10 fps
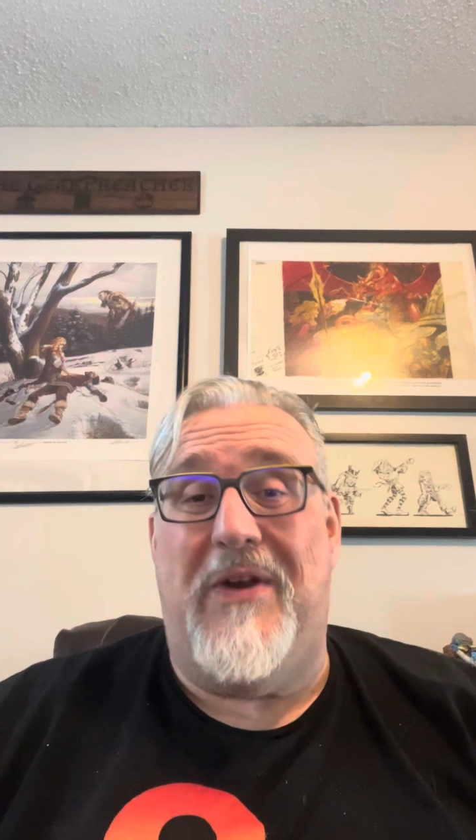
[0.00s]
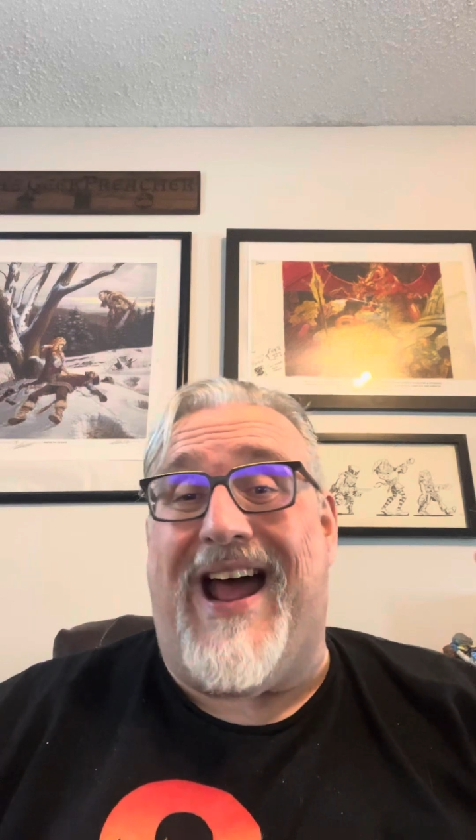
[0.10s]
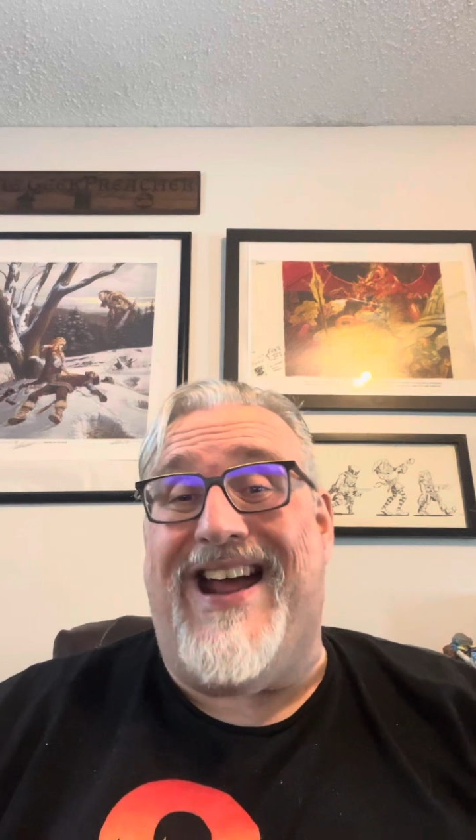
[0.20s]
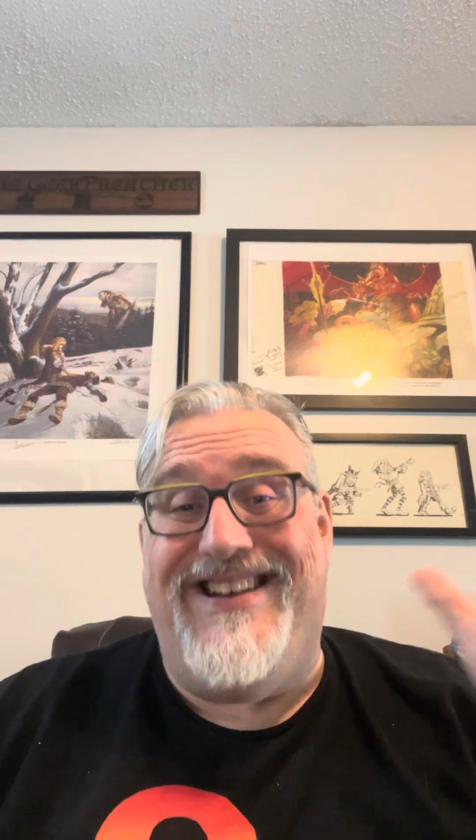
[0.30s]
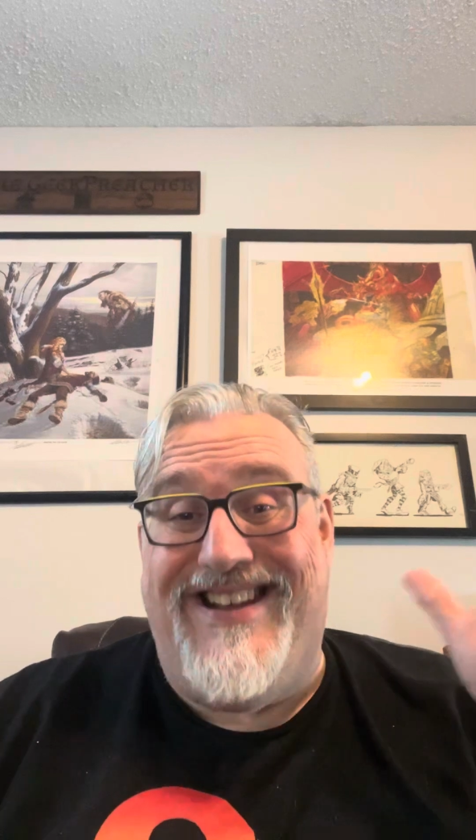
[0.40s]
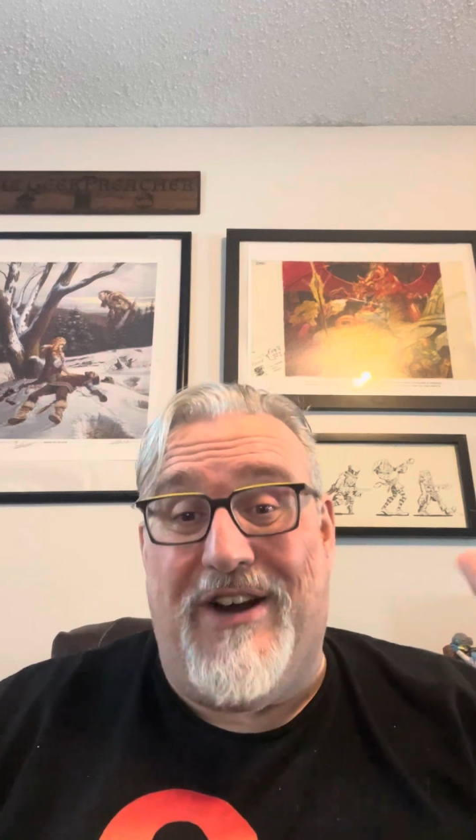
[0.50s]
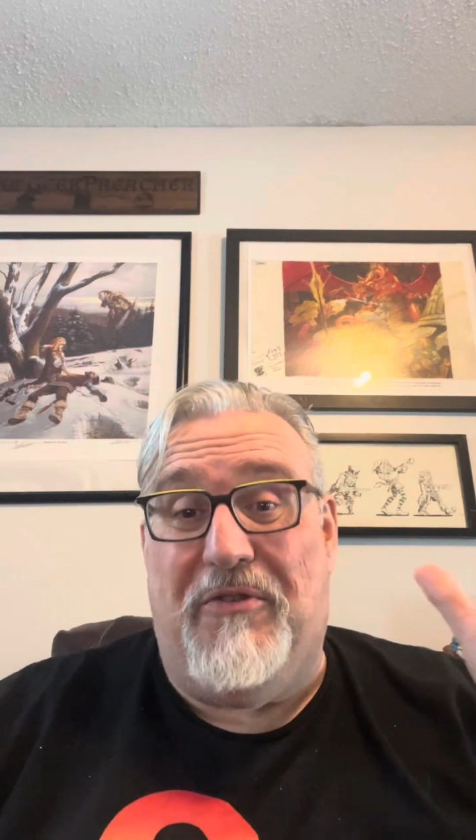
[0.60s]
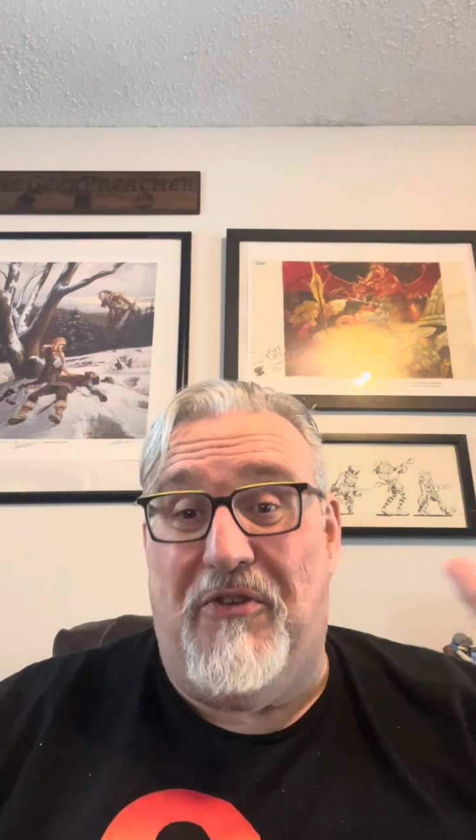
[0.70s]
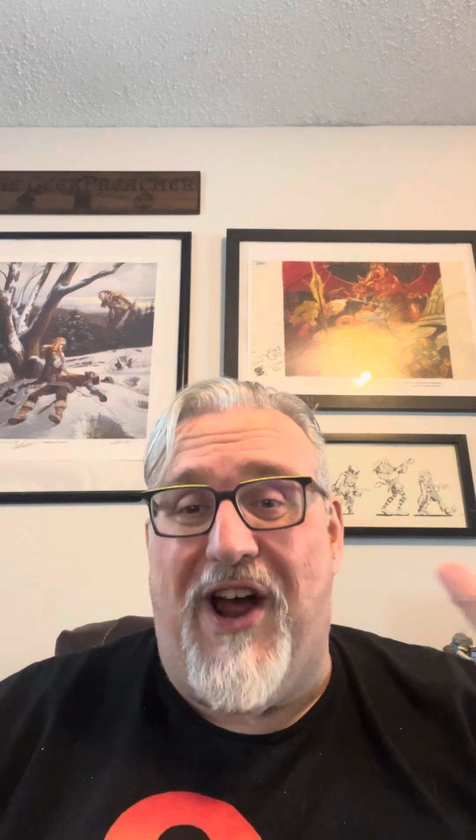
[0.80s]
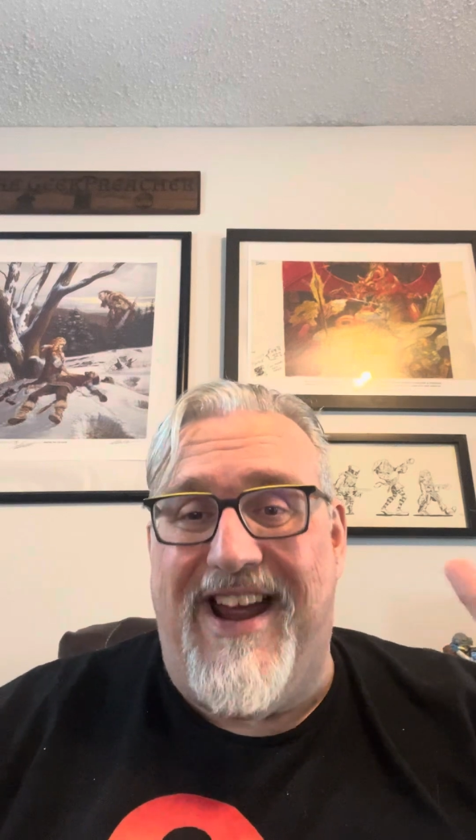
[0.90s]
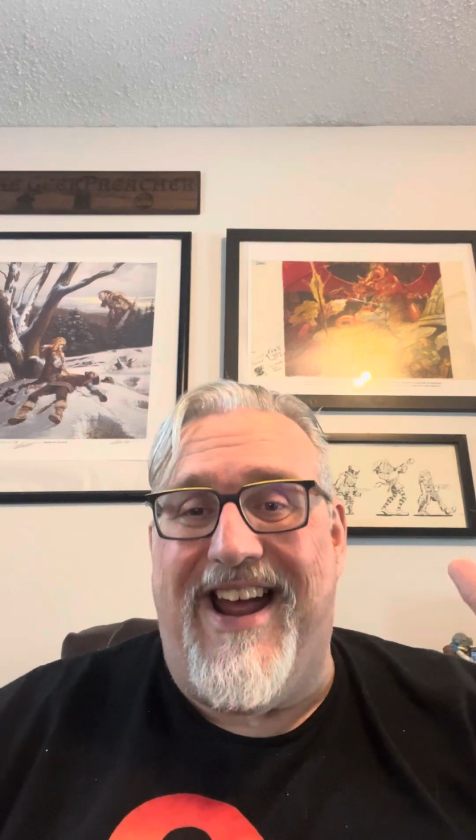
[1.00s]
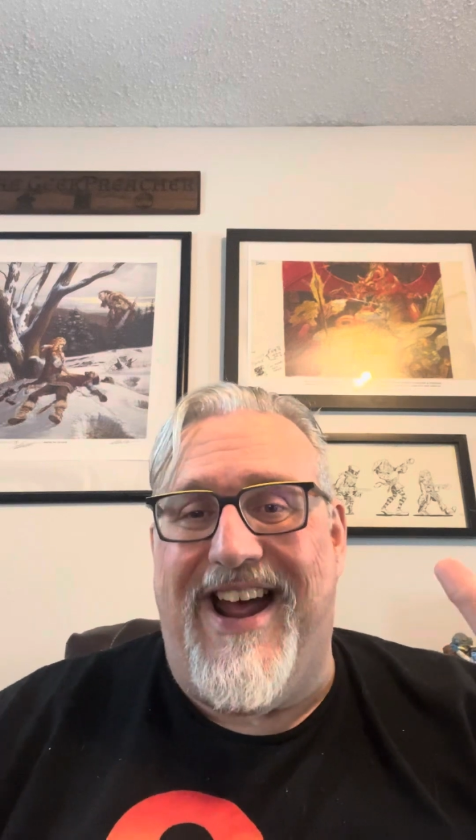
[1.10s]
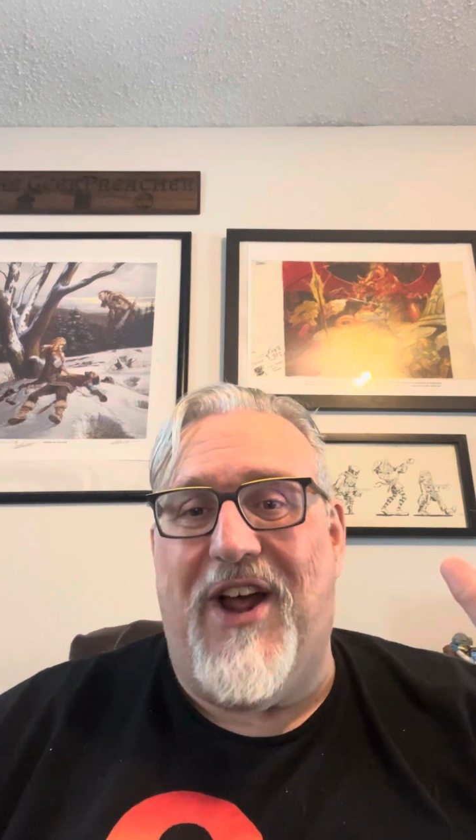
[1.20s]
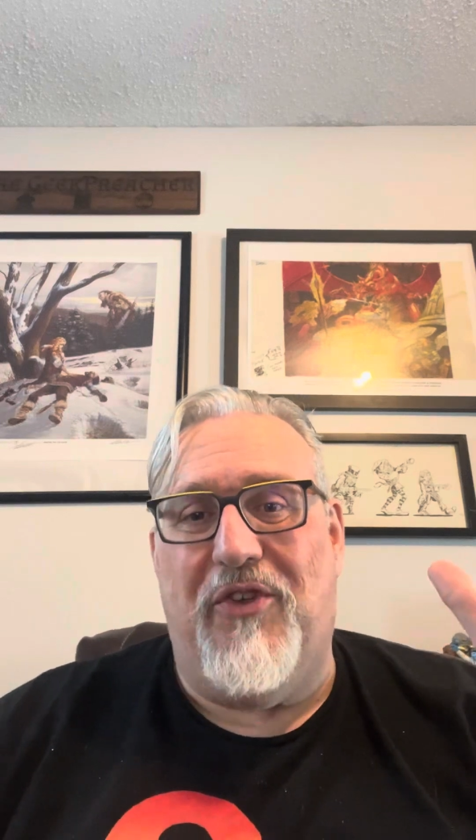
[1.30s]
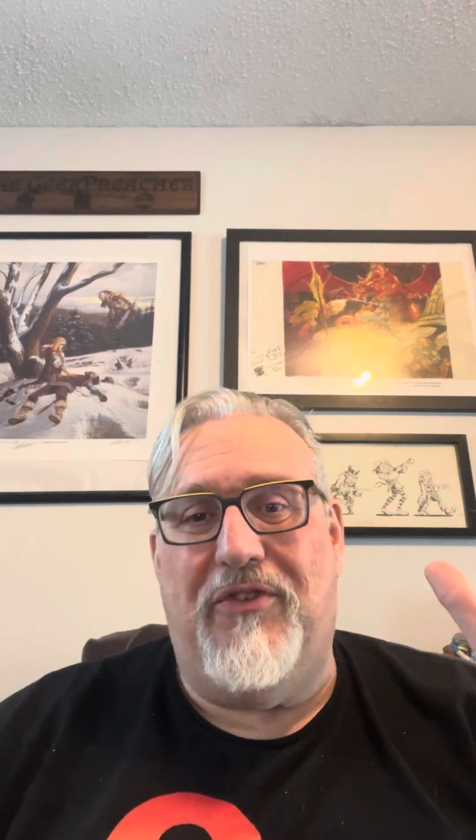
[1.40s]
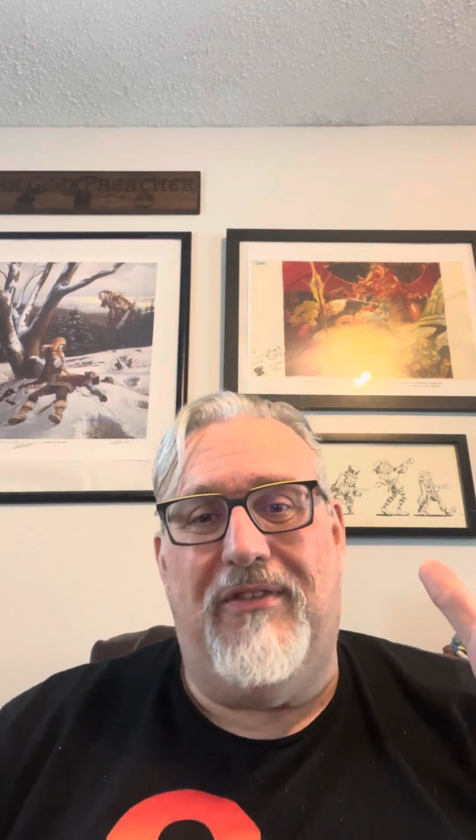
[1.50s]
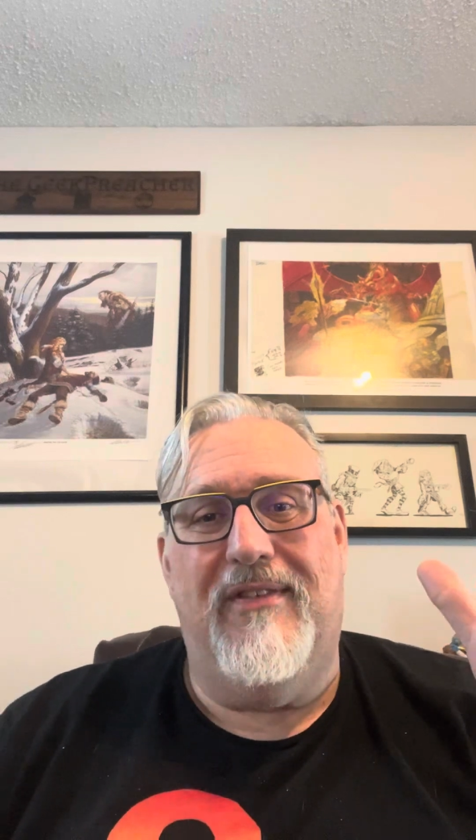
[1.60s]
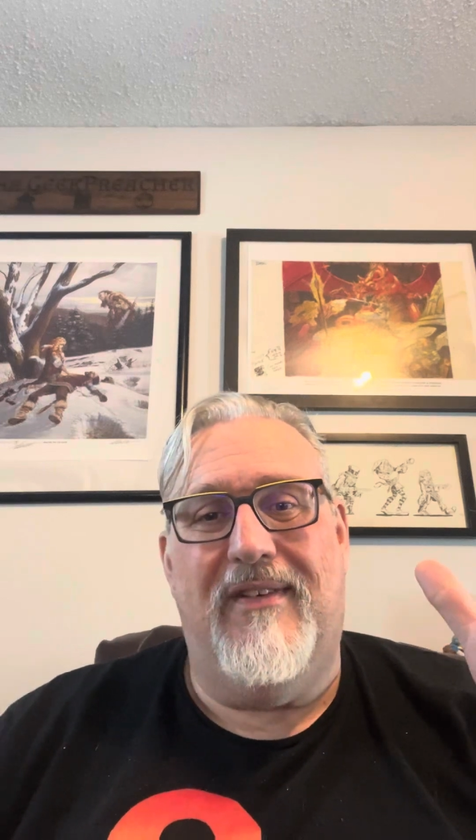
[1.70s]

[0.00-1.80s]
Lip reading: identify as.